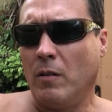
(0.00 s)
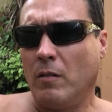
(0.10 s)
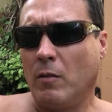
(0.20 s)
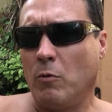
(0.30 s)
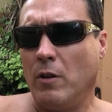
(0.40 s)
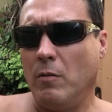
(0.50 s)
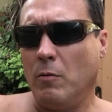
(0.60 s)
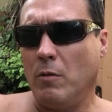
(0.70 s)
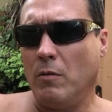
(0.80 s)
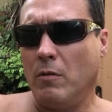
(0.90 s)
So
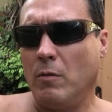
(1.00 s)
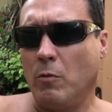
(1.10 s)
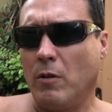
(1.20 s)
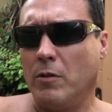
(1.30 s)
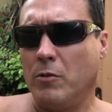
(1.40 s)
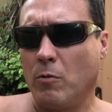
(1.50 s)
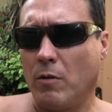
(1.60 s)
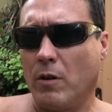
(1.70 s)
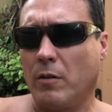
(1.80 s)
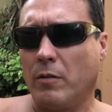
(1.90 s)
we're
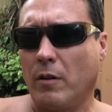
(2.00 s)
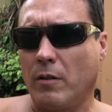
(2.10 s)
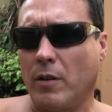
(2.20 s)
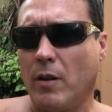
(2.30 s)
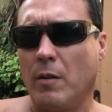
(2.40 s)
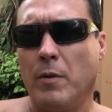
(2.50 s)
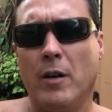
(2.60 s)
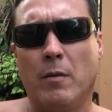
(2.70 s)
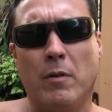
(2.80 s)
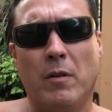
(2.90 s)
enjoying our time
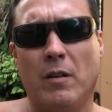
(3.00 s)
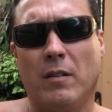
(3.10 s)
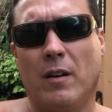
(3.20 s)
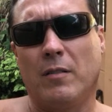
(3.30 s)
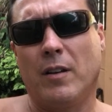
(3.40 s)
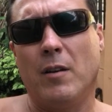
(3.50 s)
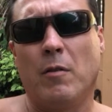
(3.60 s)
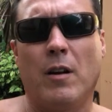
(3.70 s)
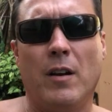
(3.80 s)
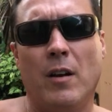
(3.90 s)
here. But I'll tell you
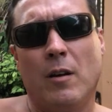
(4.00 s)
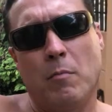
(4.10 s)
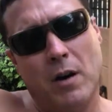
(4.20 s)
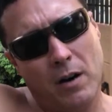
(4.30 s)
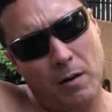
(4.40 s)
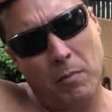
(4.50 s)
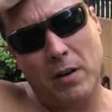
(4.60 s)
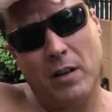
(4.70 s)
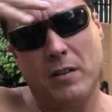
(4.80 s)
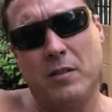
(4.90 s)
right now, by
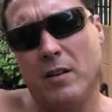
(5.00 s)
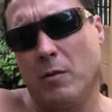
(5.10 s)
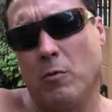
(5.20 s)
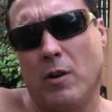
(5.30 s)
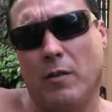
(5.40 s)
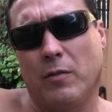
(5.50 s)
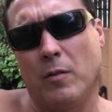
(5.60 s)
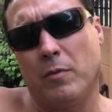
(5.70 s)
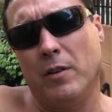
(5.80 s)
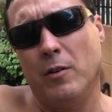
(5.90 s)
next year, we'll have
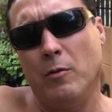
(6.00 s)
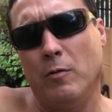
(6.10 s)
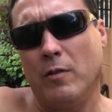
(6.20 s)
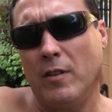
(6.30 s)
something new